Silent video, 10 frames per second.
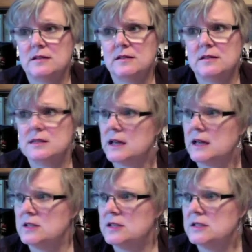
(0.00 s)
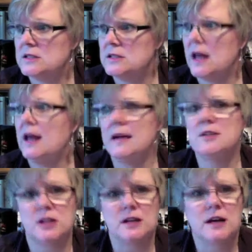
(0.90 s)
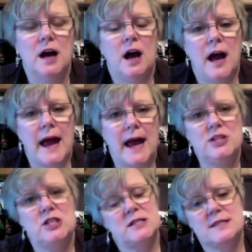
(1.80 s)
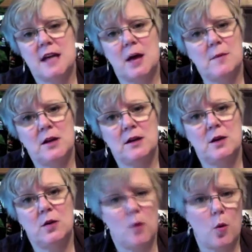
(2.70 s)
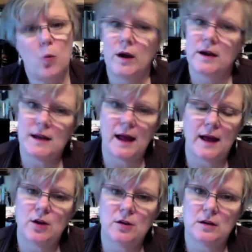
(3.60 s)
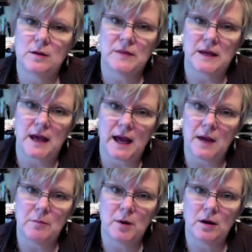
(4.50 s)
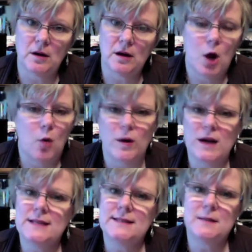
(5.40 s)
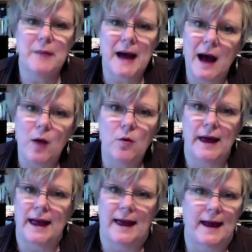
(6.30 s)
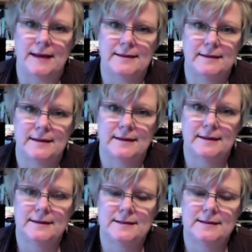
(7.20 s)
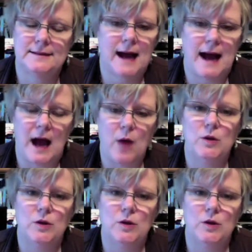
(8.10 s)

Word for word: is it Angie? Yeah, Angie. Angie, just tell me, honey, where can I hook up the camper? Where's the power at? I will